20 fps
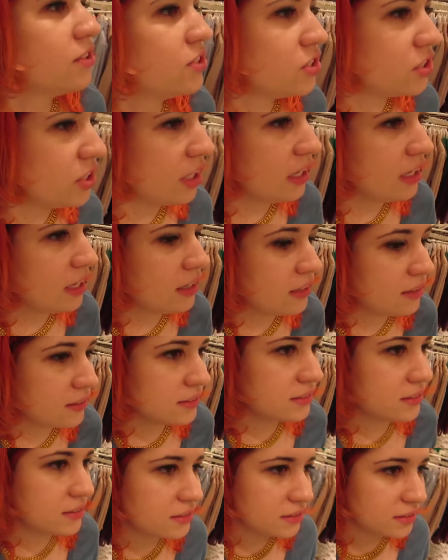
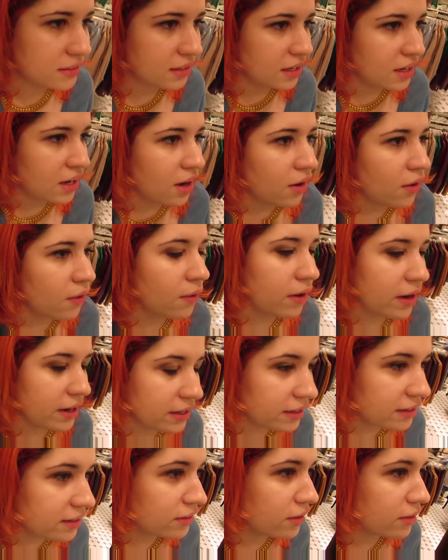Jeans. Oh, I
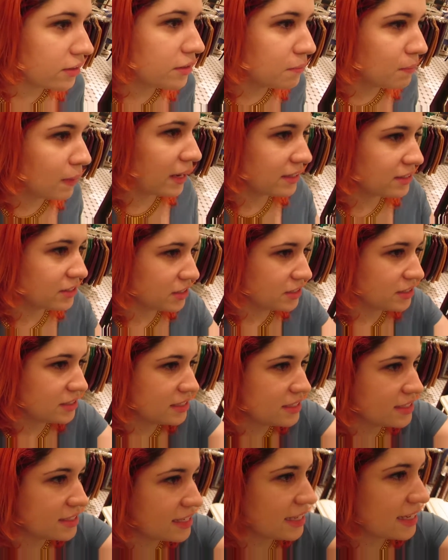need another black jeans.
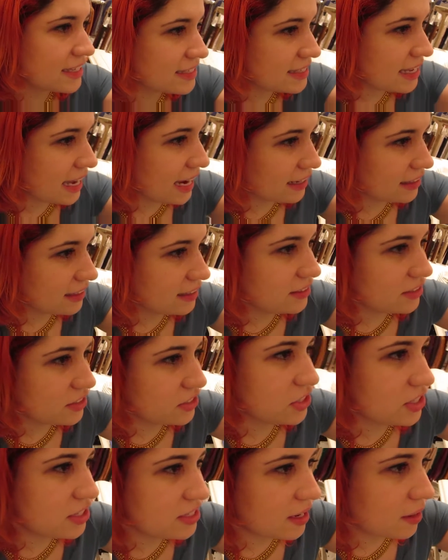This is exactly the
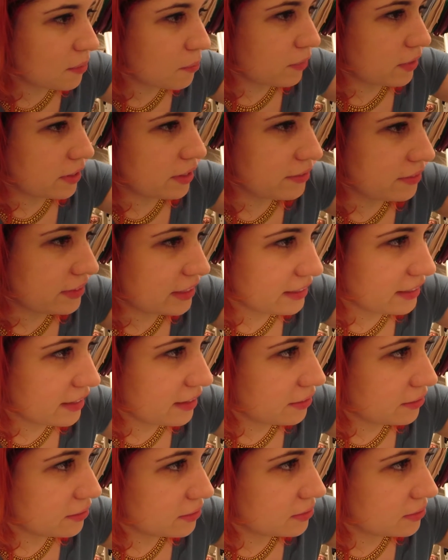jeans I'm wearing right now.